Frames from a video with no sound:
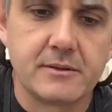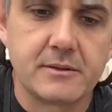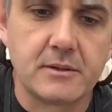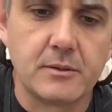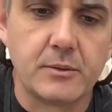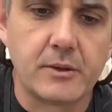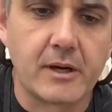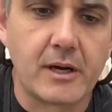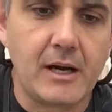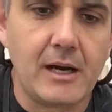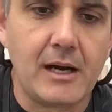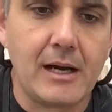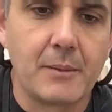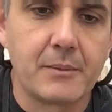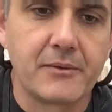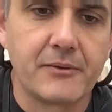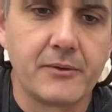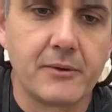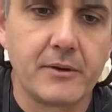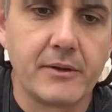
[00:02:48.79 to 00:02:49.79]
So we're going to
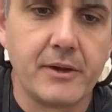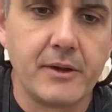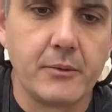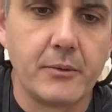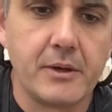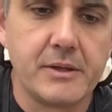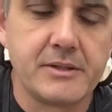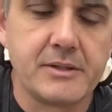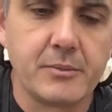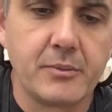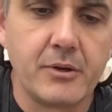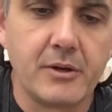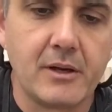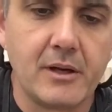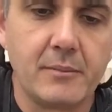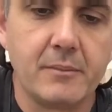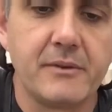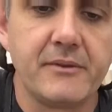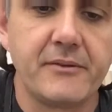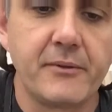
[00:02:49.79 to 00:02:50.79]
opt for the ones you put
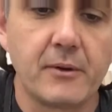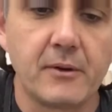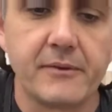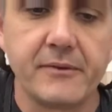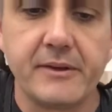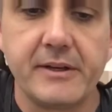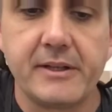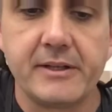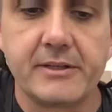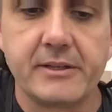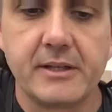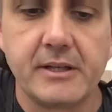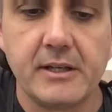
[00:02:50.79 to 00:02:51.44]
on before finish.